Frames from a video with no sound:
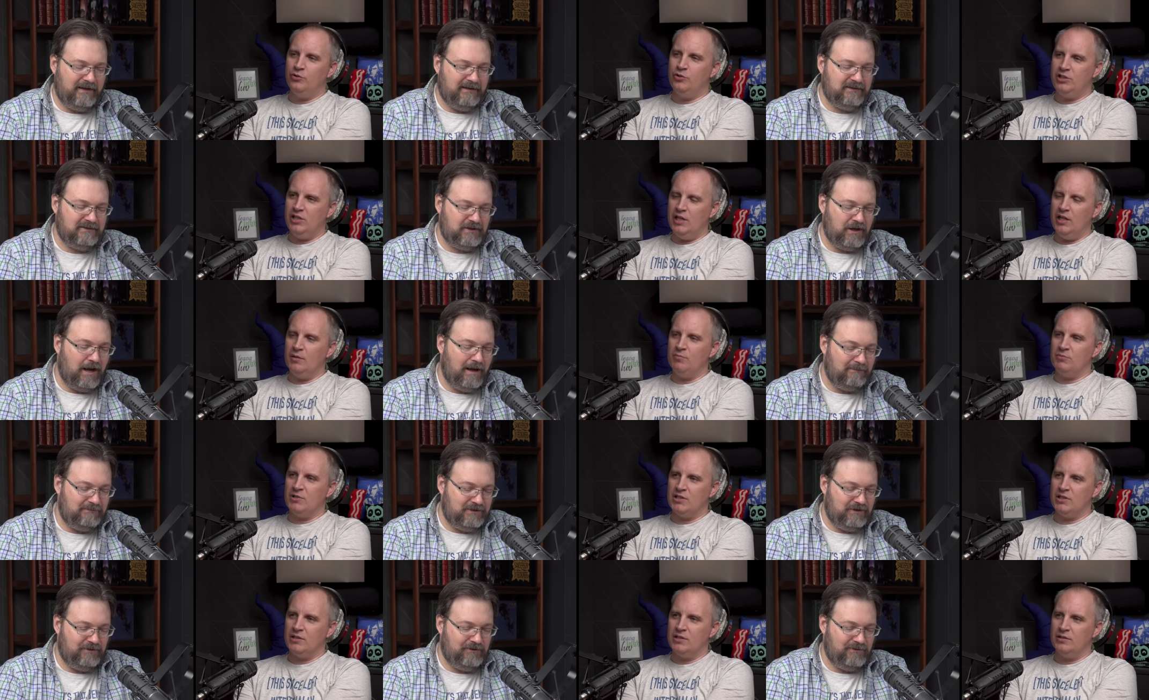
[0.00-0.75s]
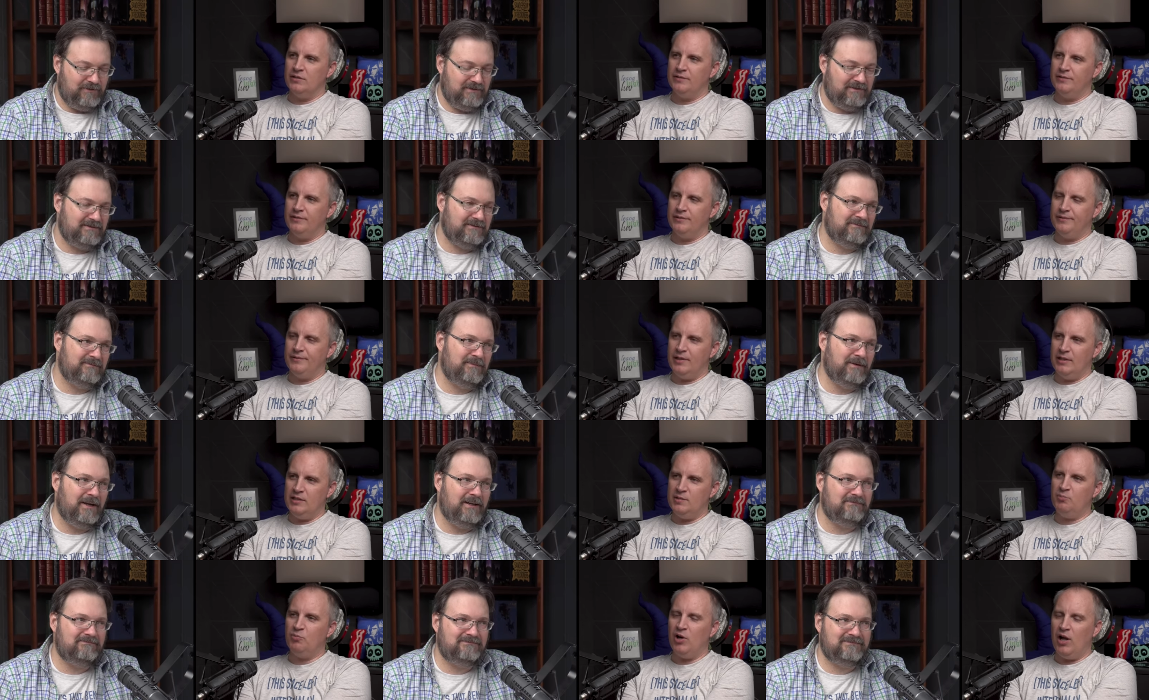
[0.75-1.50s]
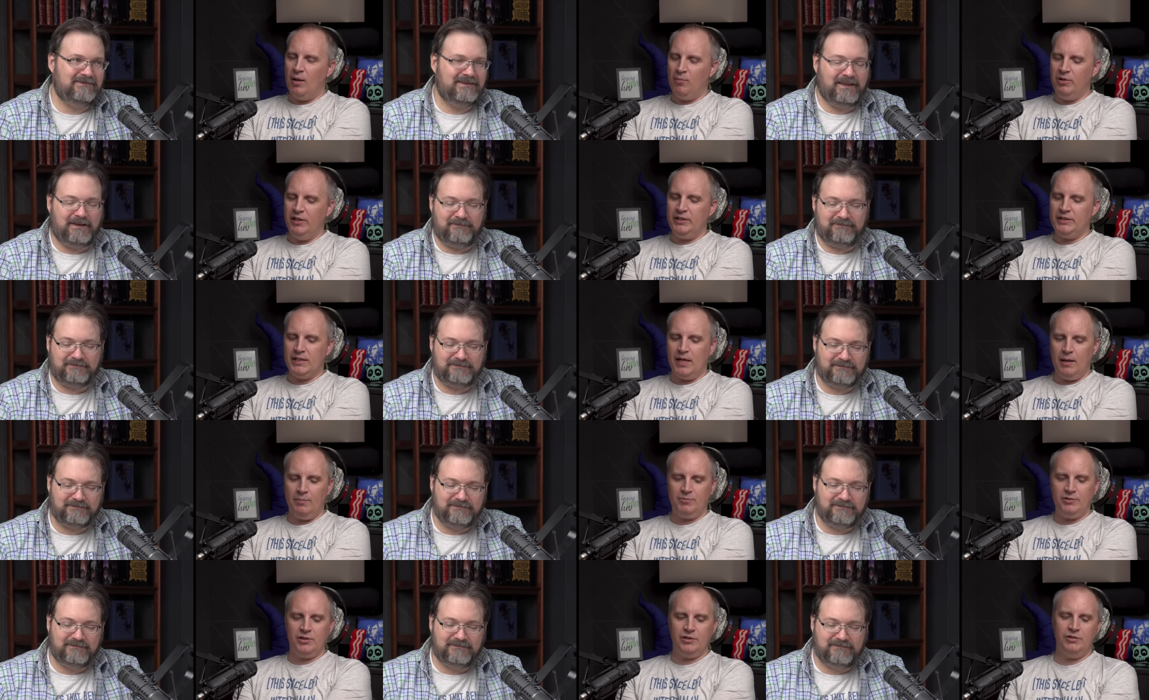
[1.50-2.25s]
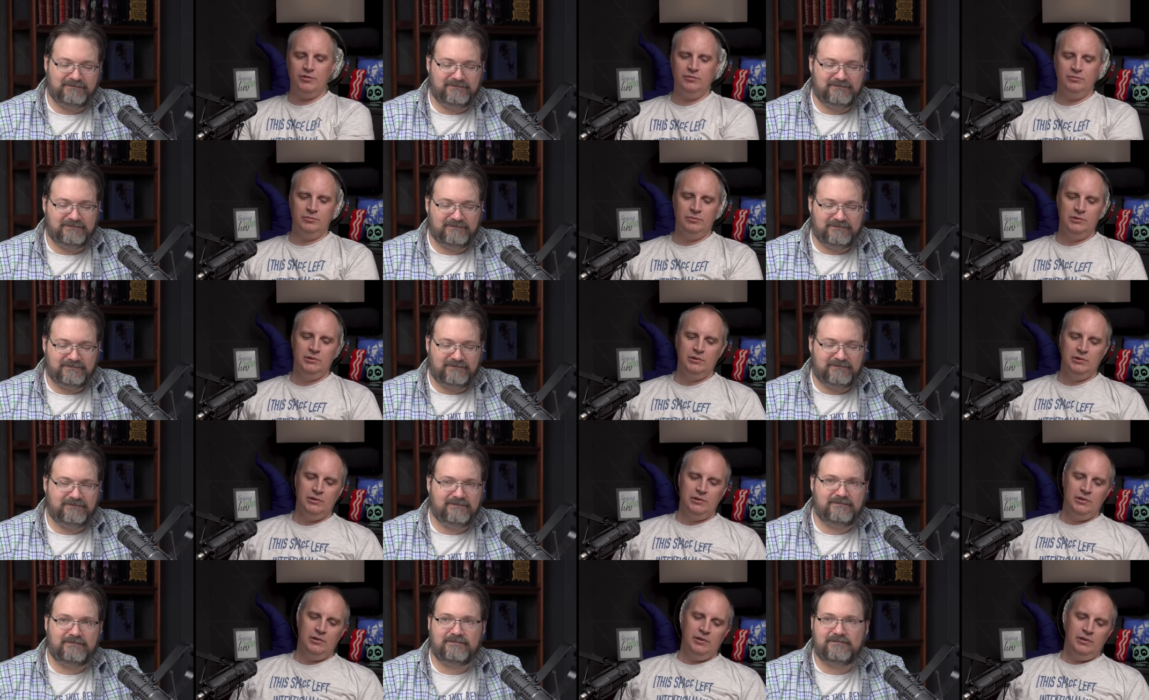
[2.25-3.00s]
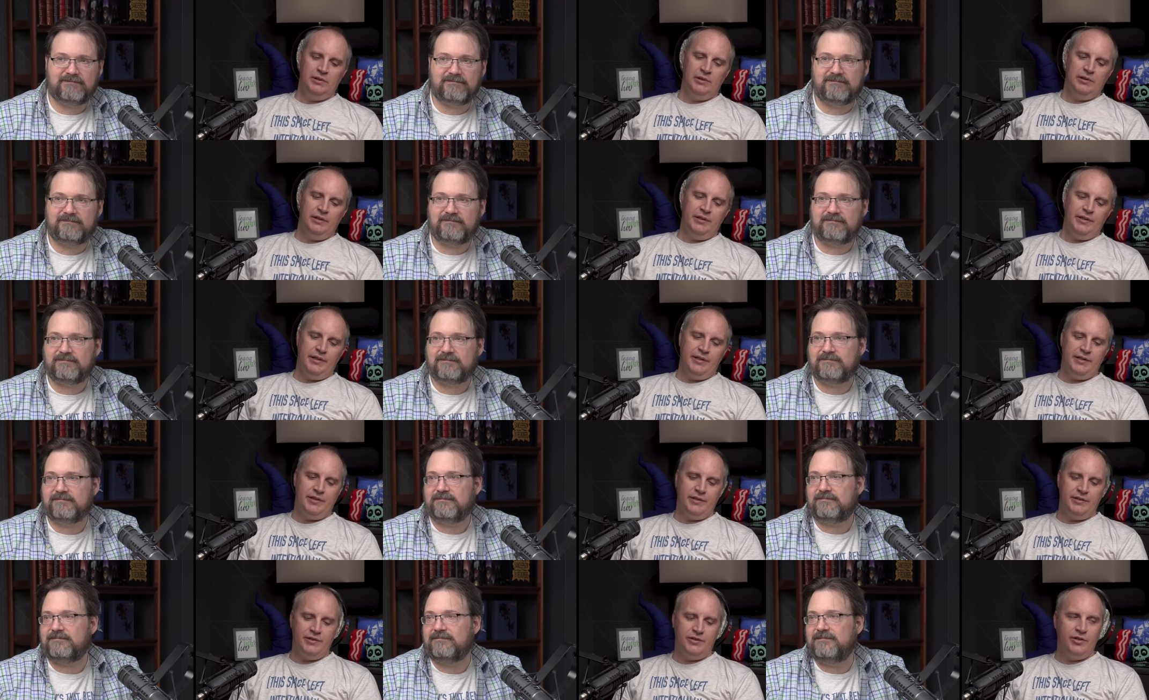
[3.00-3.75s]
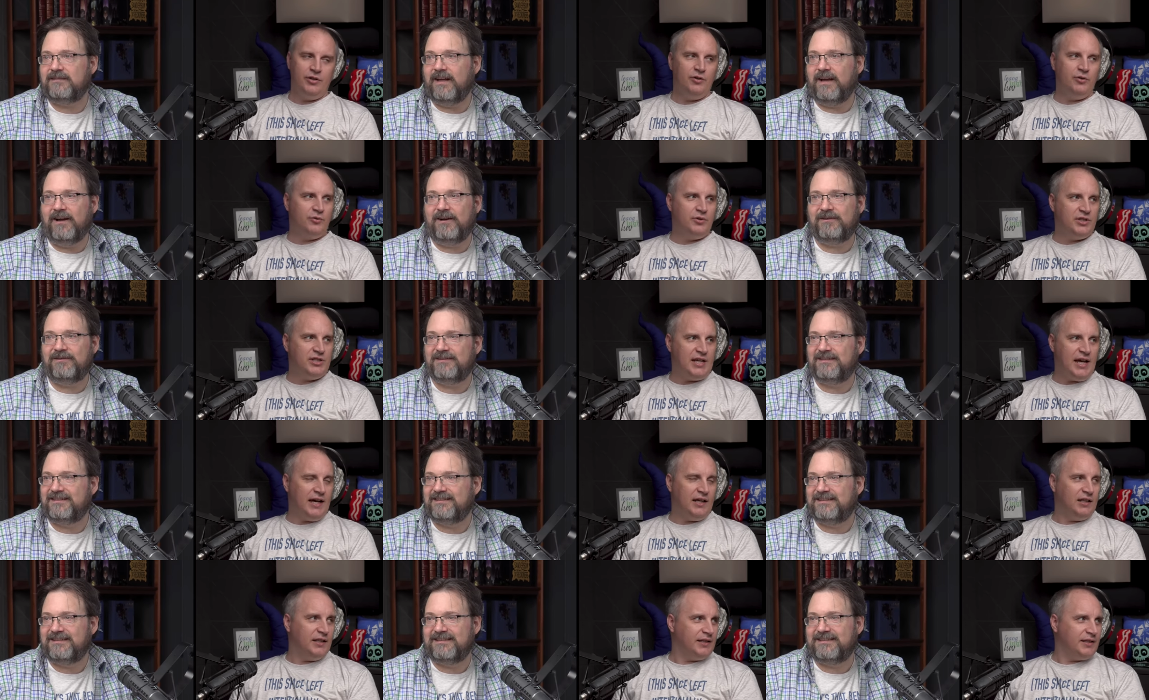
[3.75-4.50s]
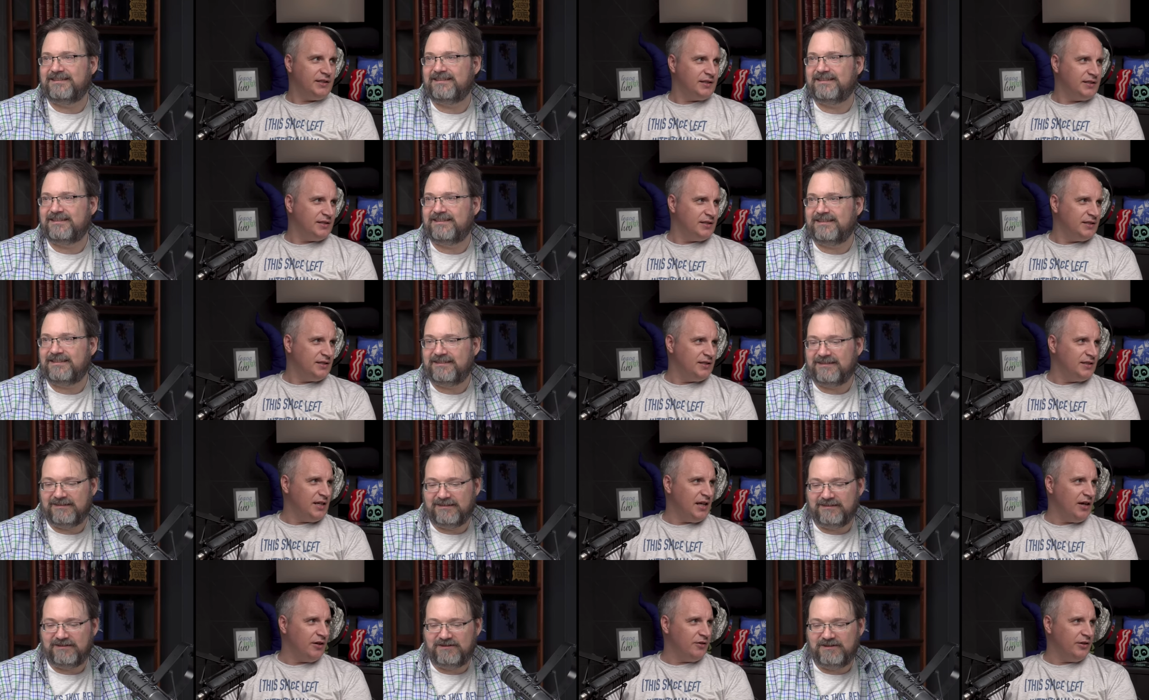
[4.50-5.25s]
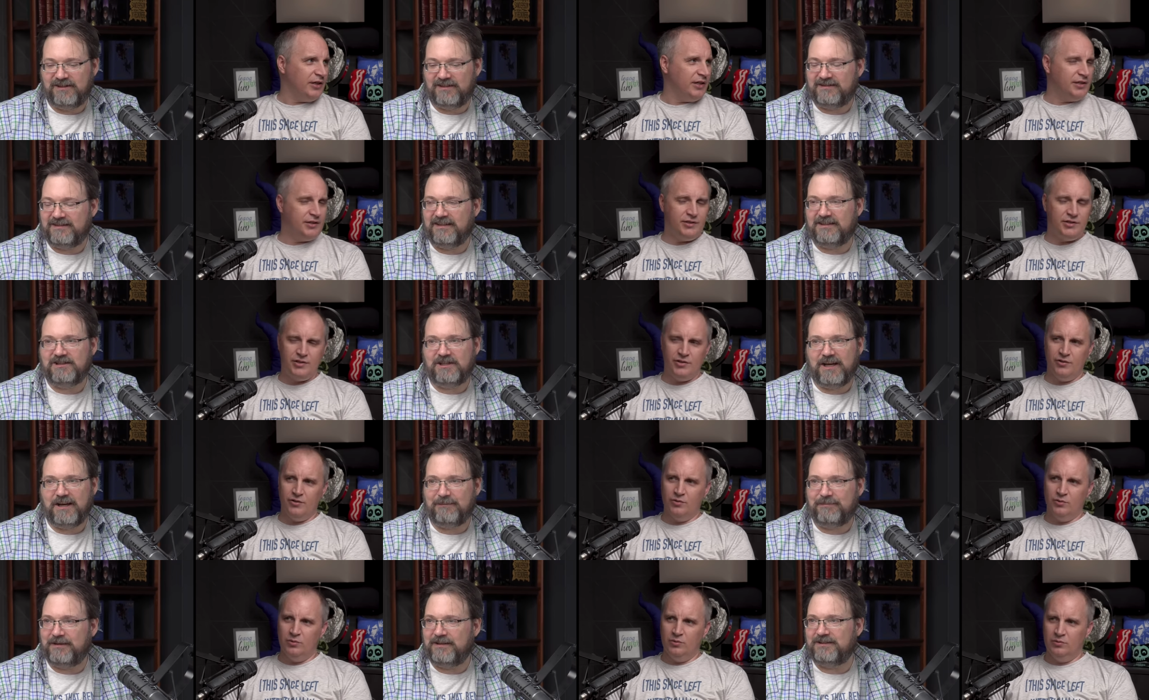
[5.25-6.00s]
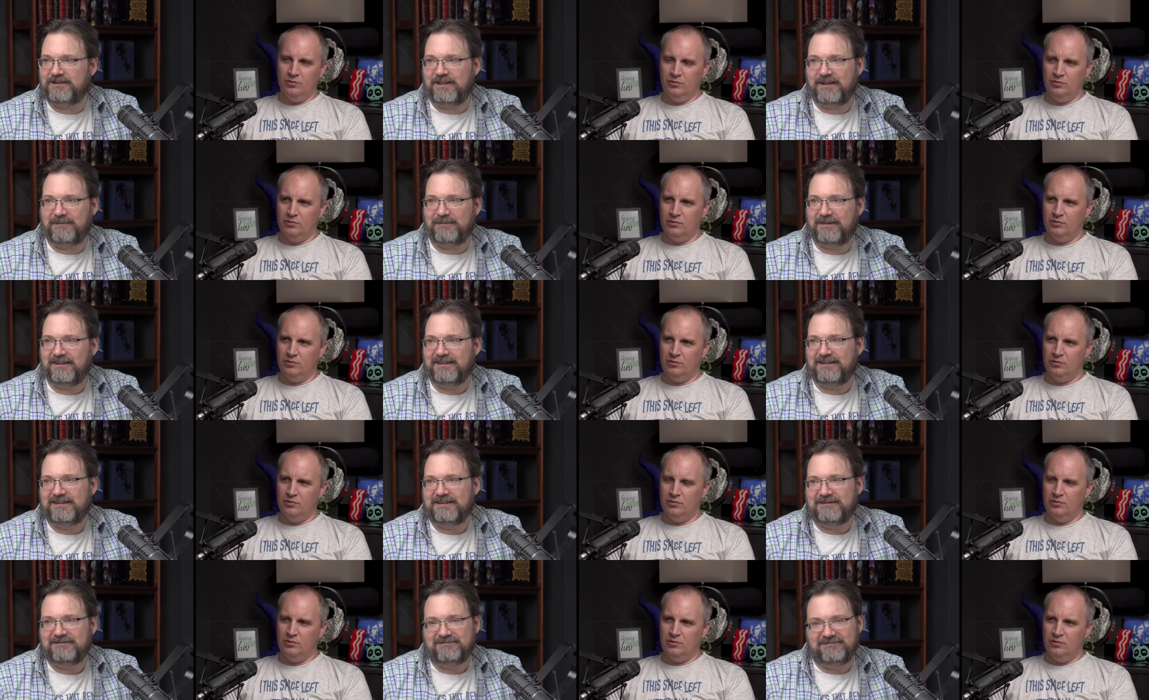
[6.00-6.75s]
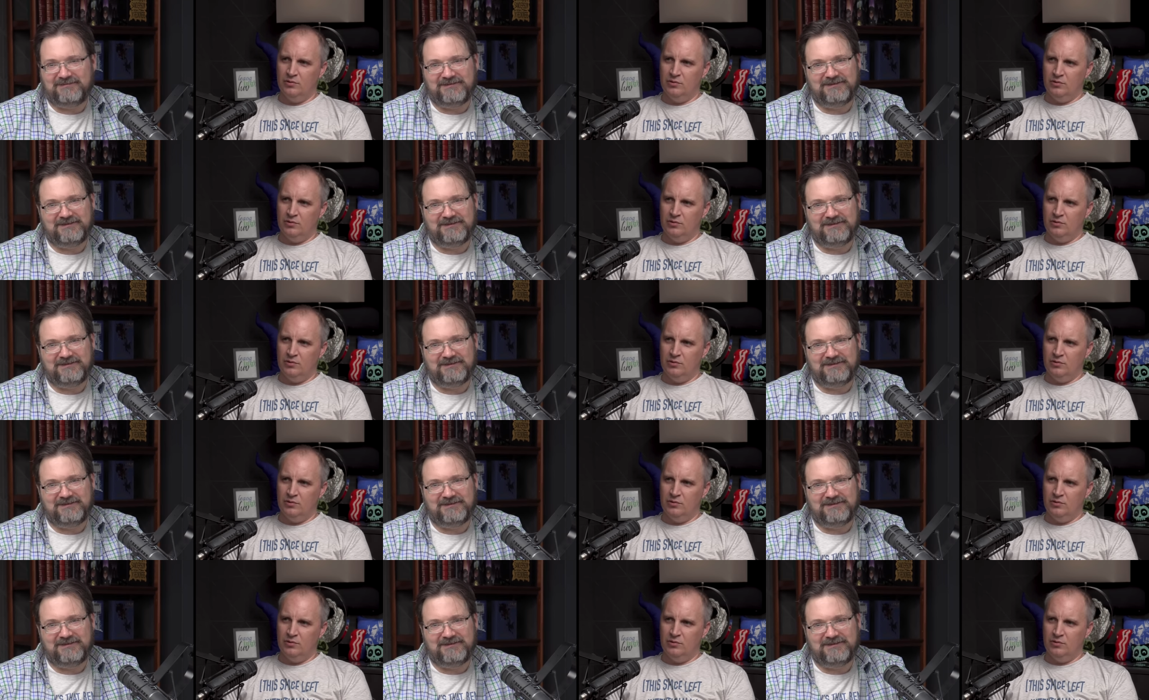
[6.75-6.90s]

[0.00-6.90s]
Speaker 1: two it's teams. top two, but it's probably top two. I, I don't think so. The two no? totalitarian. Just the championship. Yeah.